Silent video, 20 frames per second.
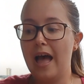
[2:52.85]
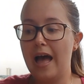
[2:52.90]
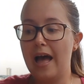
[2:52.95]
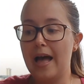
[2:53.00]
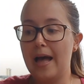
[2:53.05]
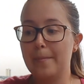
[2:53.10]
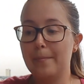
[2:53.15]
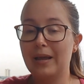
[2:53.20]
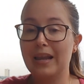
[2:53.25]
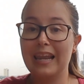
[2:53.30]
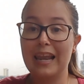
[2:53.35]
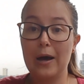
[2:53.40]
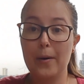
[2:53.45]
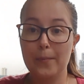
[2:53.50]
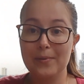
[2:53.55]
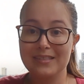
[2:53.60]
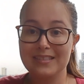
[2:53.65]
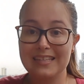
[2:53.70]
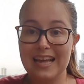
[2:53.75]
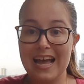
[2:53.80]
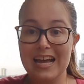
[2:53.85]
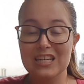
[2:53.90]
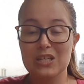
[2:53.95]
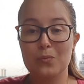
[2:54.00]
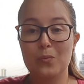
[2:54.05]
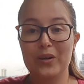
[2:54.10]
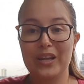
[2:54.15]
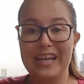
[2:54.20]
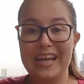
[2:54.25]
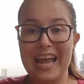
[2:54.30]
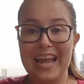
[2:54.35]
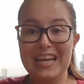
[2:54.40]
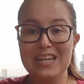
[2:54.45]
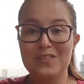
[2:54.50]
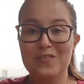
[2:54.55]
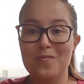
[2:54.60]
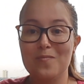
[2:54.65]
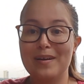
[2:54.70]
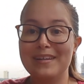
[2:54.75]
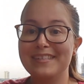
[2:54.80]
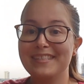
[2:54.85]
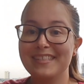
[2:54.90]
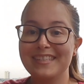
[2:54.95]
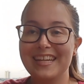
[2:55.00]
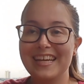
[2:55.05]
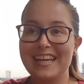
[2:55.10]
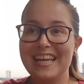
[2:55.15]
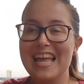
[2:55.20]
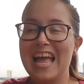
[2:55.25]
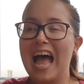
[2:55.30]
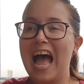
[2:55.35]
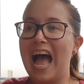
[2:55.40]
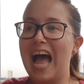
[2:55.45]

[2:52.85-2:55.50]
um, La Pau Sat, what I ate for my dinner,